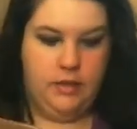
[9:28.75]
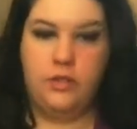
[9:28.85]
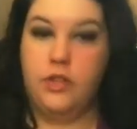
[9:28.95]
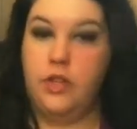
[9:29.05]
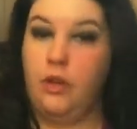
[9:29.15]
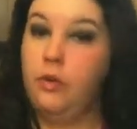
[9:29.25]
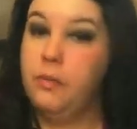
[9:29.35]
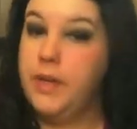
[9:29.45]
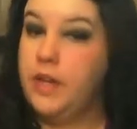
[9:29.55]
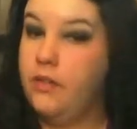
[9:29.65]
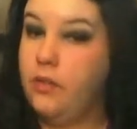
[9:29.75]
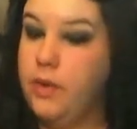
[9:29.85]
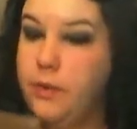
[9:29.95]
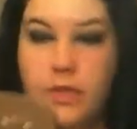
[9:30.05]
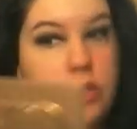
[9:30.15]
So be careful
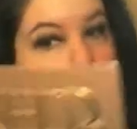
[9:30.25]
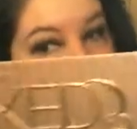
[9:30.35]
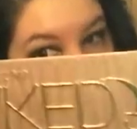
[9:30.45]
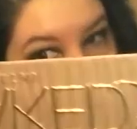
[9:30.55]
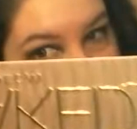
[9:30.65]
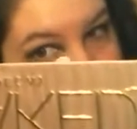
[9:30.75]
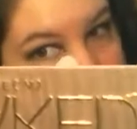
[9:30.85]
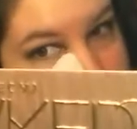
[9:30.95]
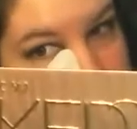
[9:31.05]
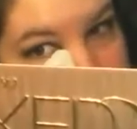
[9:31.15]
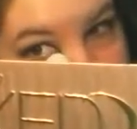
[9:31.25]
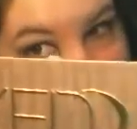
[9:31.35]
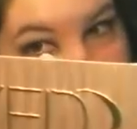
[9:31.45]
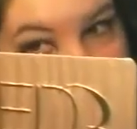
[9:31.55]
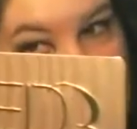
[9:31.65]
with what you use.
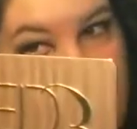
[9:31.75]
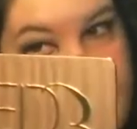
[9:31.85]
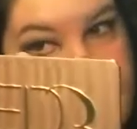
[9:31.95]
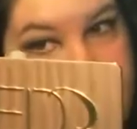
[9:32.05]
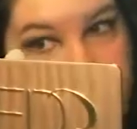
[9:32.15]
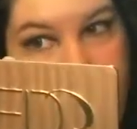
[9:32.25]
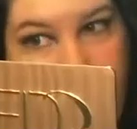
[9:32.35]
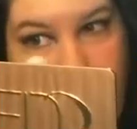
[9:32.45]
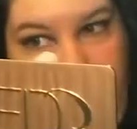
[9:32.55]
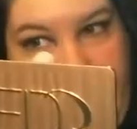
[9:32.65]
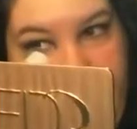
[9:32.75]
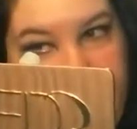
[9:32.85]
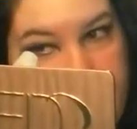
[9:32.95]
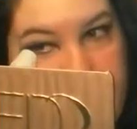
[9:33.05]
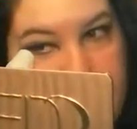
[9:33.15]
But this is why I
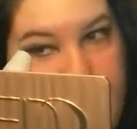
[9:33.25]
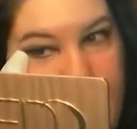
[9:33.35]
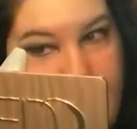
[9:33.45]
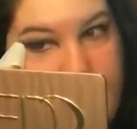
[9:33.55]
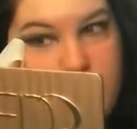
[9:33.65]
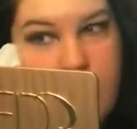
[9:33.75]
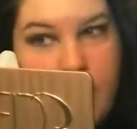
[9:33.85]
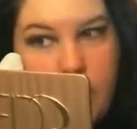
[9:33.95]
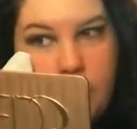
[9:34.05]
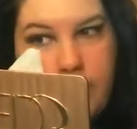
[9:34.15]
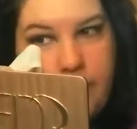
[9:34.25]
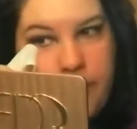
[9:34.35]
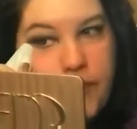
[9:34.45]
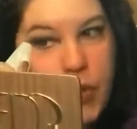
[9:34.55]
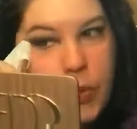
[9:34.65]
always do my eyeshadow
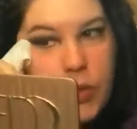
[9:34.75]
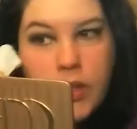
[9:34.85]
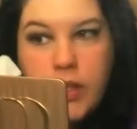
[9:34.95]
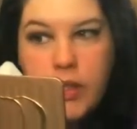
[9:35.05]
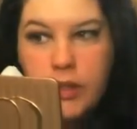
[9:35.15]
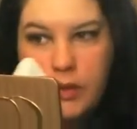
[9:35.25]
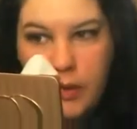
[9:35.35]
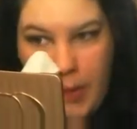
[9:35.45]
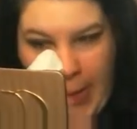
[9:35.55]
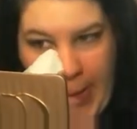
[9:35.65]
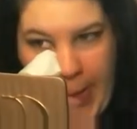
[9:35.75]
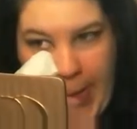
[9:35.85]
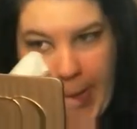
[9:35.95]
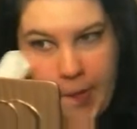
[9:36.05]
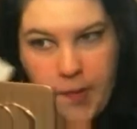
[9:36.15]
before
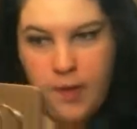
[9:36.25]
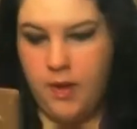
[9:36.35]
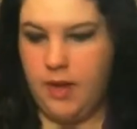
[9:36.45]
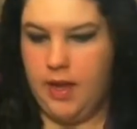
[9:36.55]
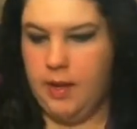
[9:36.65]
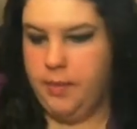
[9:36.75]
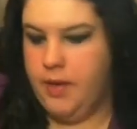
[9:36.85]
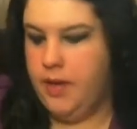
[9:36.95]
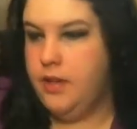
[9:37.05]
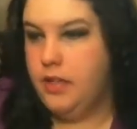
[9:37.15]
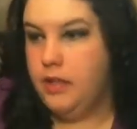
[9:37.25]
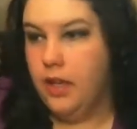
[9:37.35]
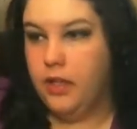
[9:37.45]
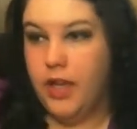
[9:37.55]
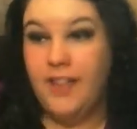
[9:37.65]
I put
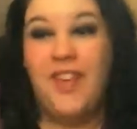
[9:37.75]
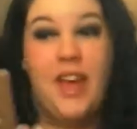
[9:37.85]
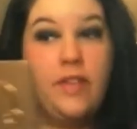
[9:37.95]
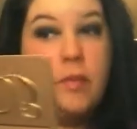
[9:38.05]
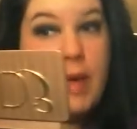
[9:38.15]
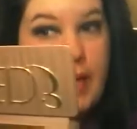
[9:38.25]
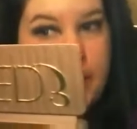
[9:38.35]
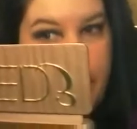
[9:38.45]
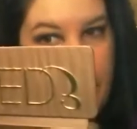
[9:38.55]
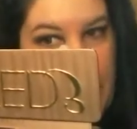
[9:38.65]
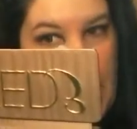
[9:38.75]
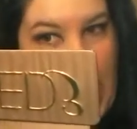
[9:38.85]
a lot of heavy makeup on.